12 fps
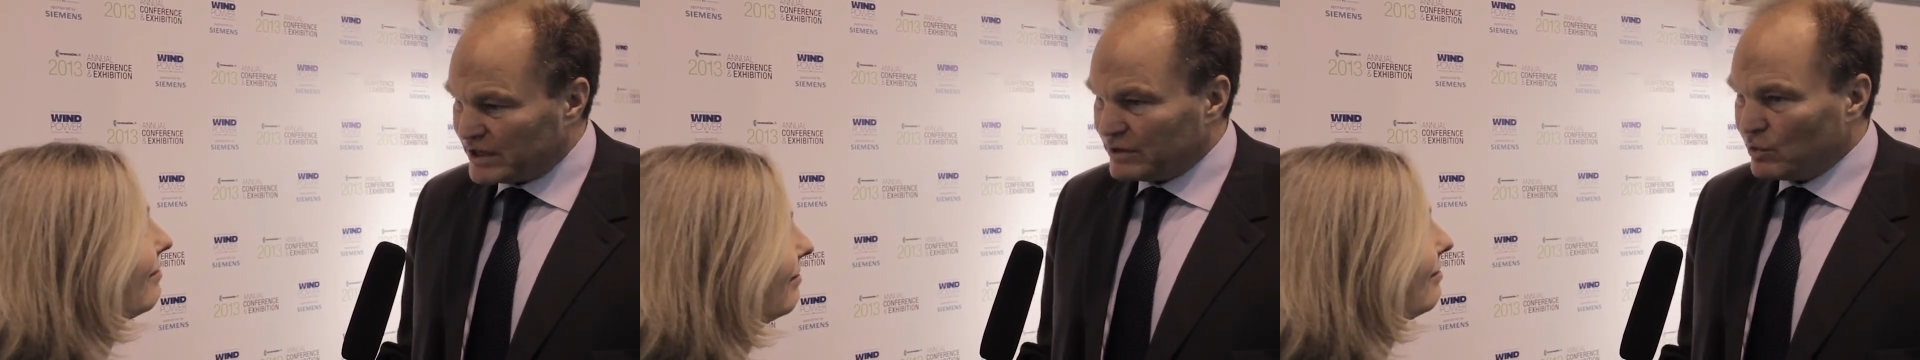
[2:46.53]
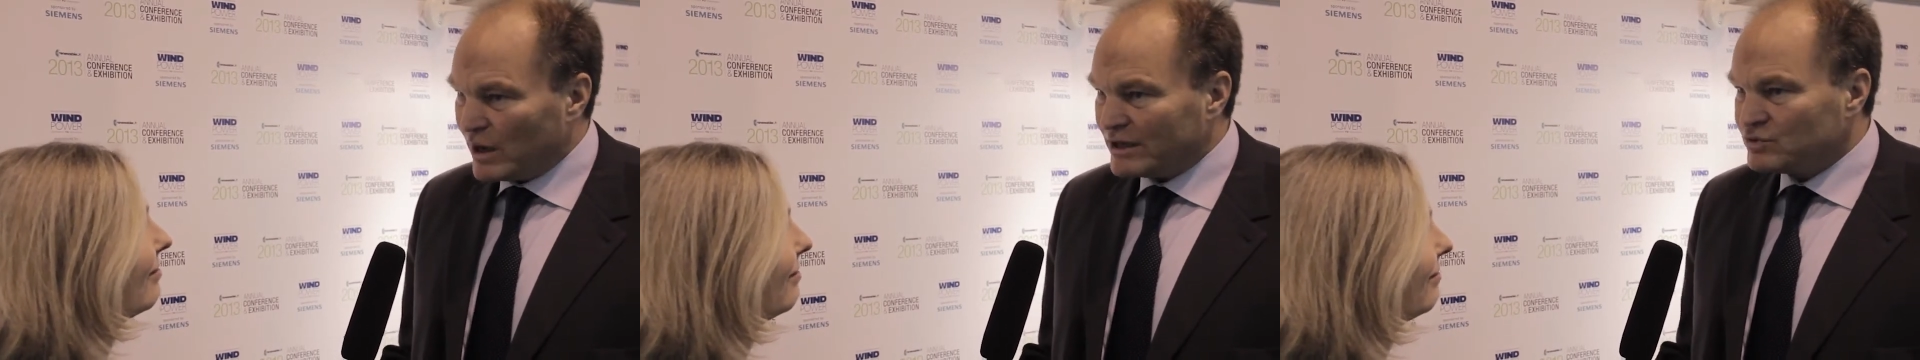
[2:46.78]

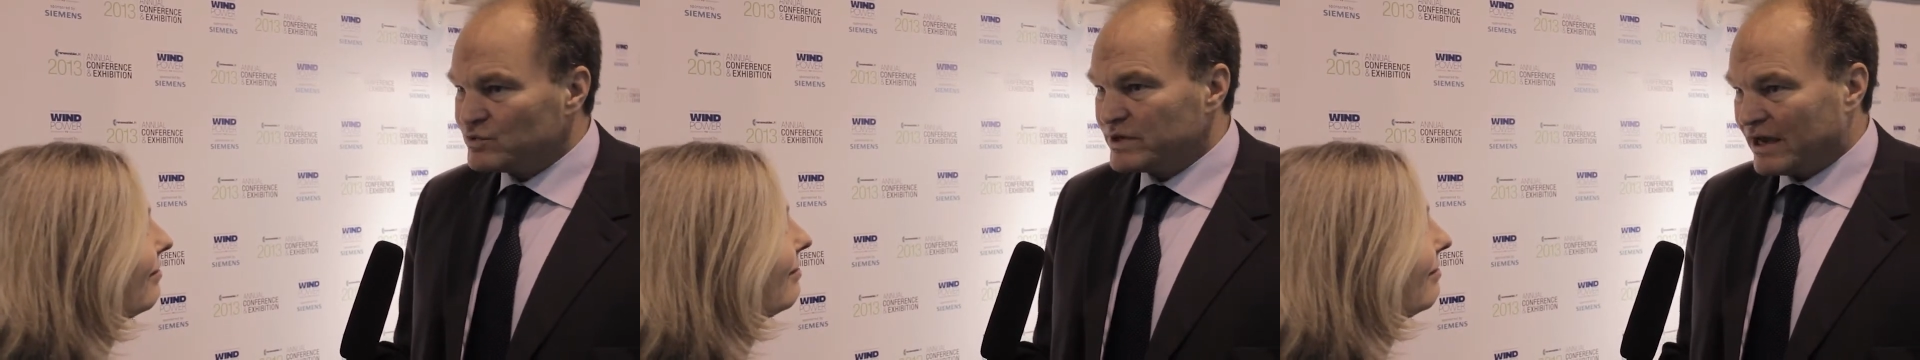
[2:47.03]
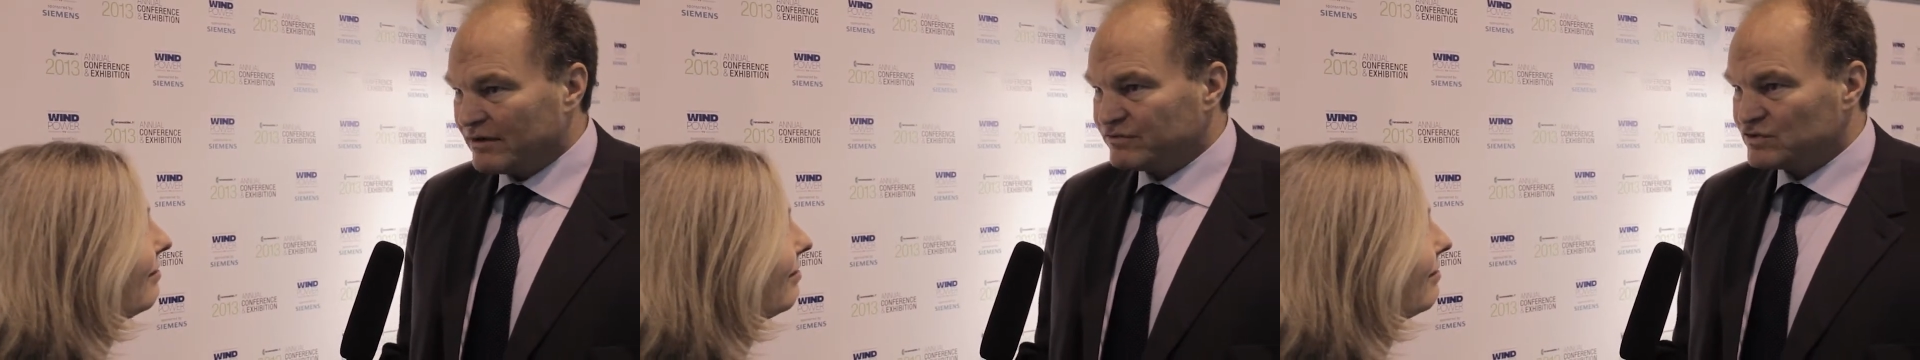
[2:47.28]
And why do we
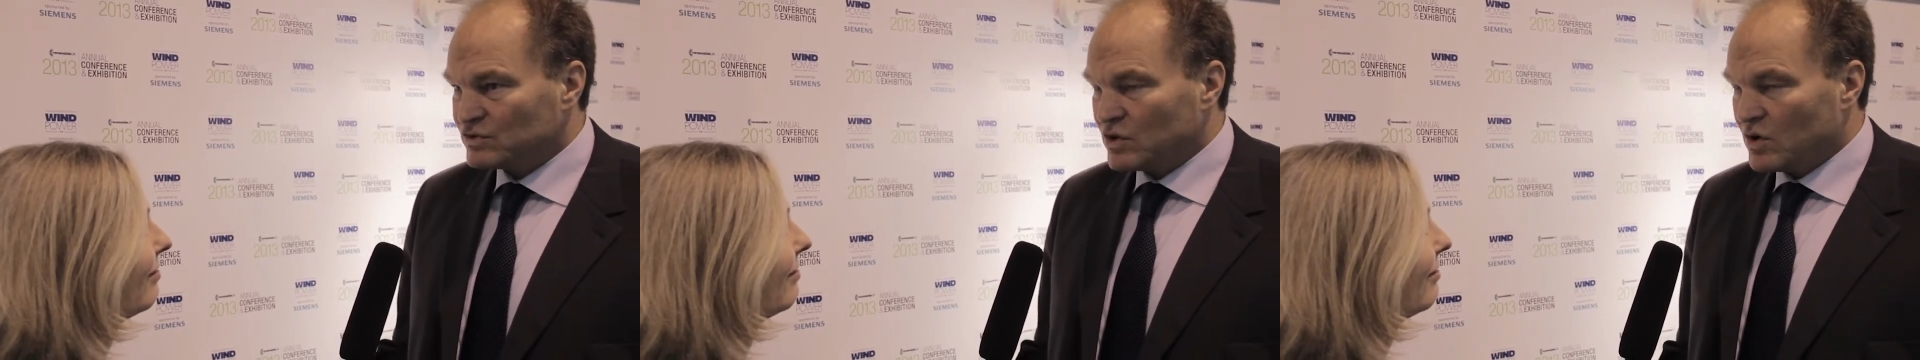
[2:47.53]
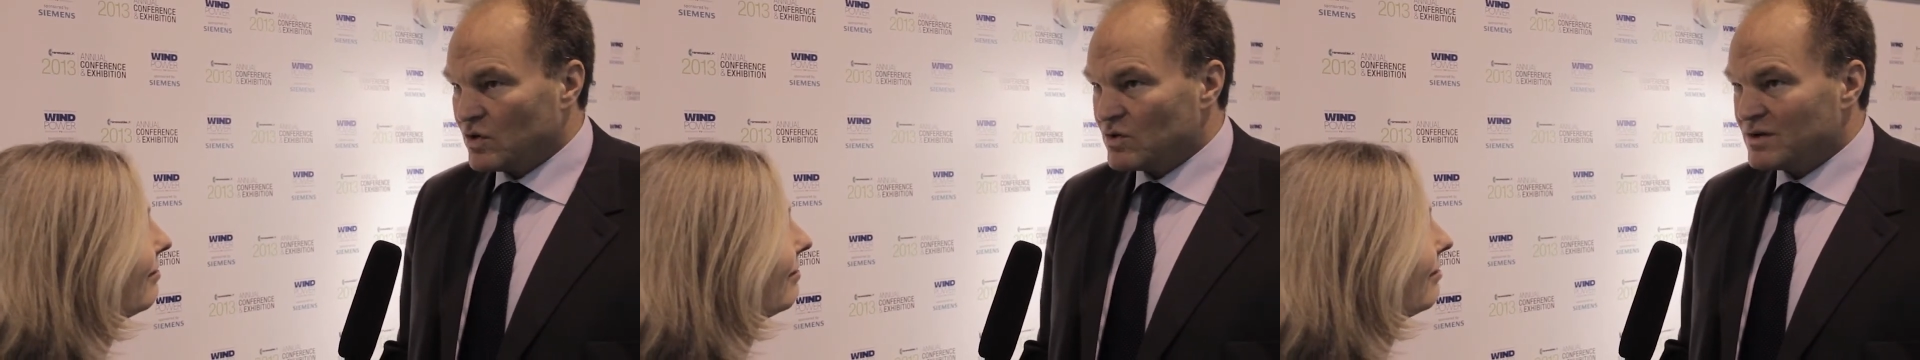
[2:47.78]
have to
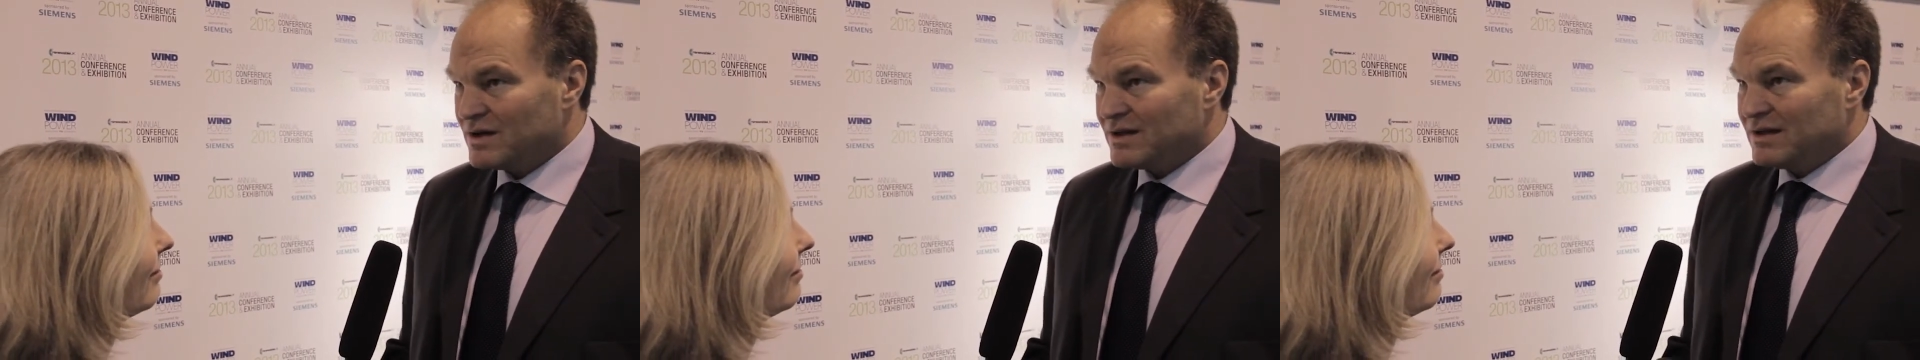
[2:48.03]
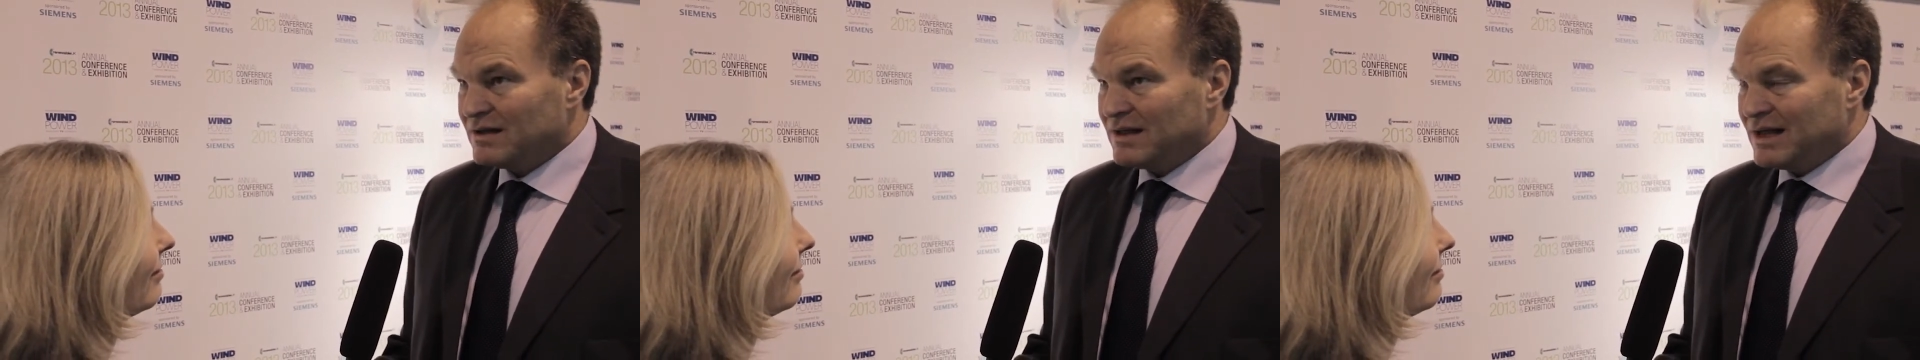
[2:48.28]
go
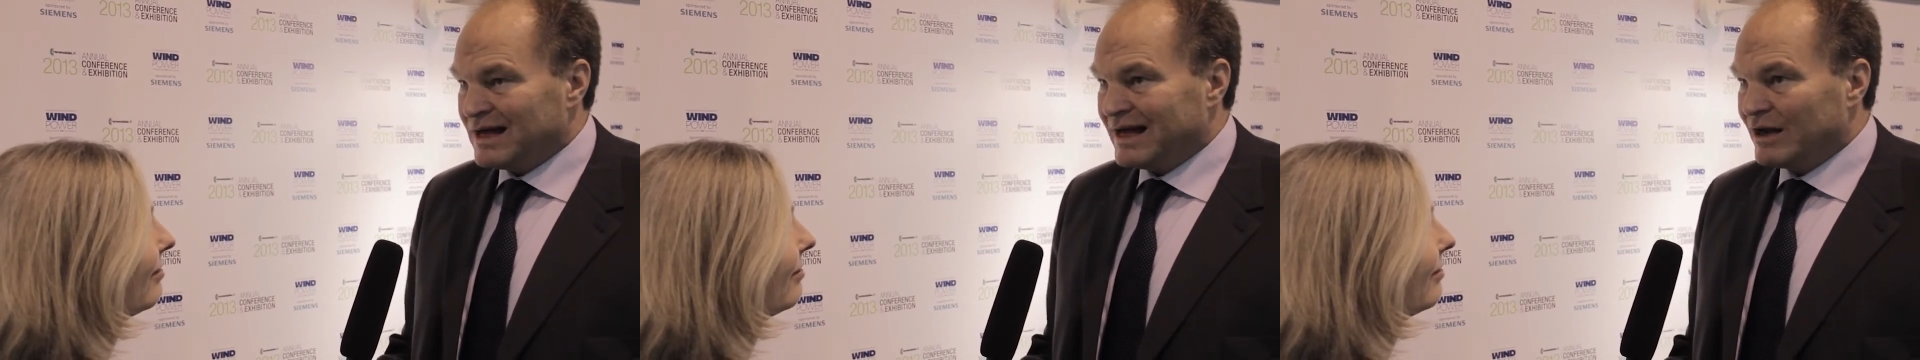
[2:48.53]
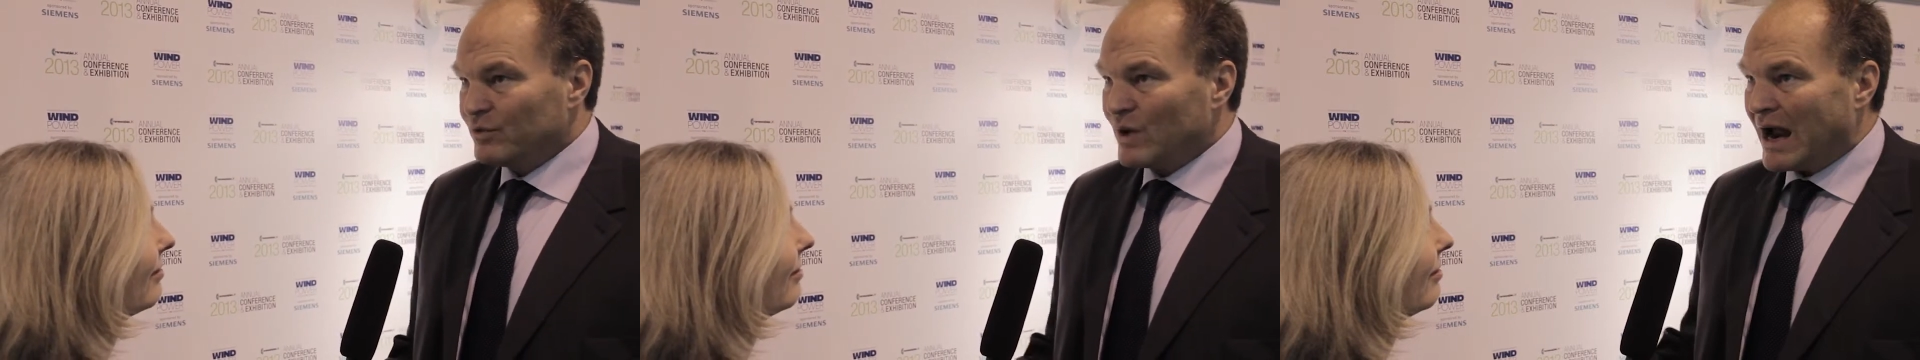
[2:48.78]

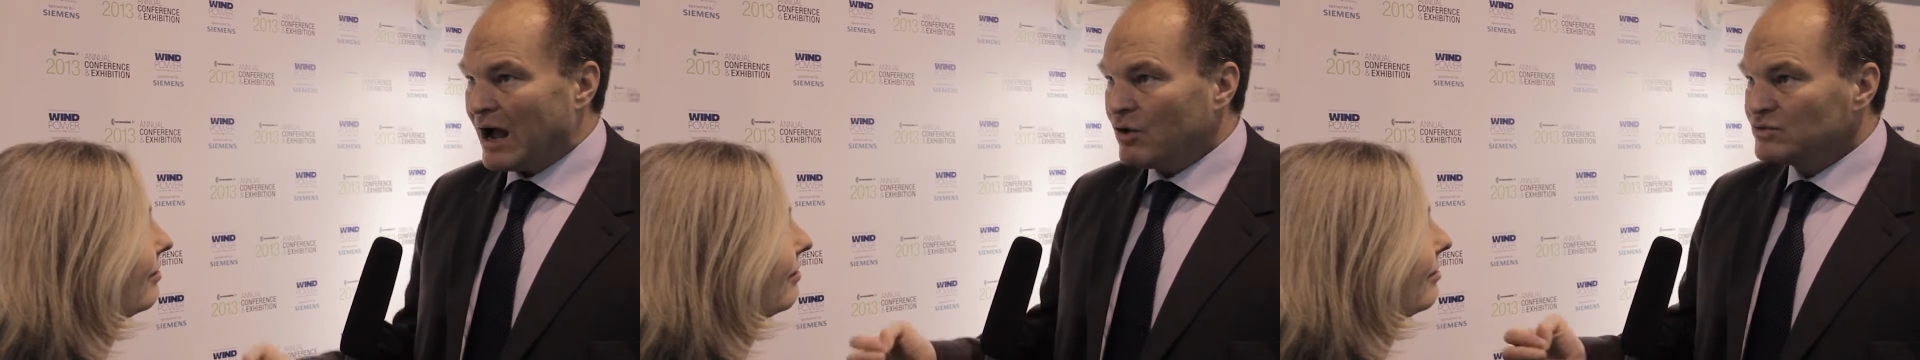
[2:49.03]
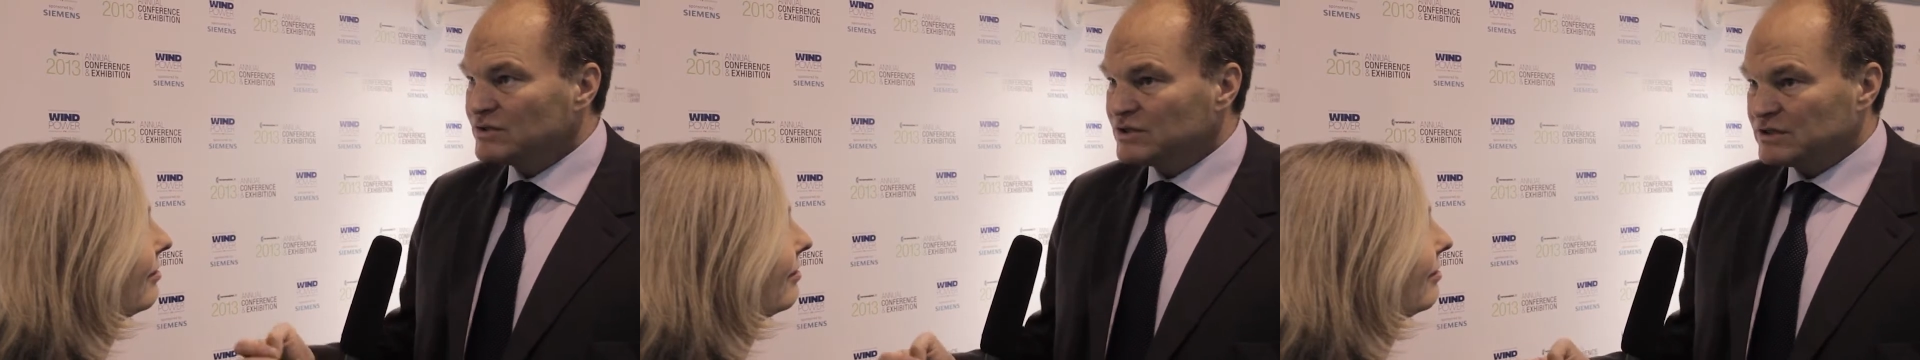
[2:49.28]

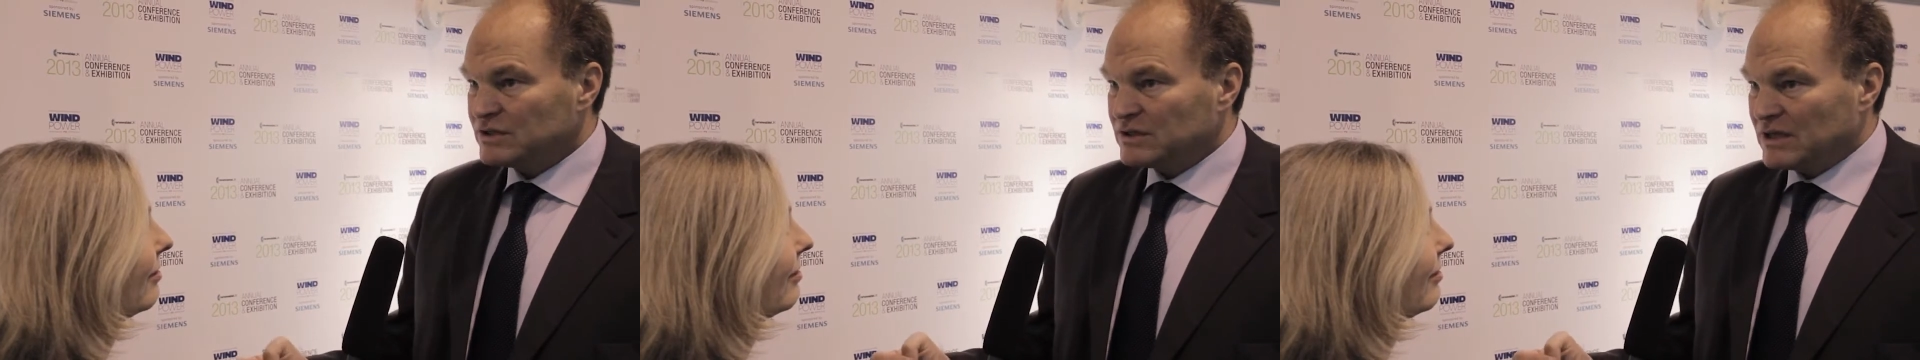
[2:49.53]
around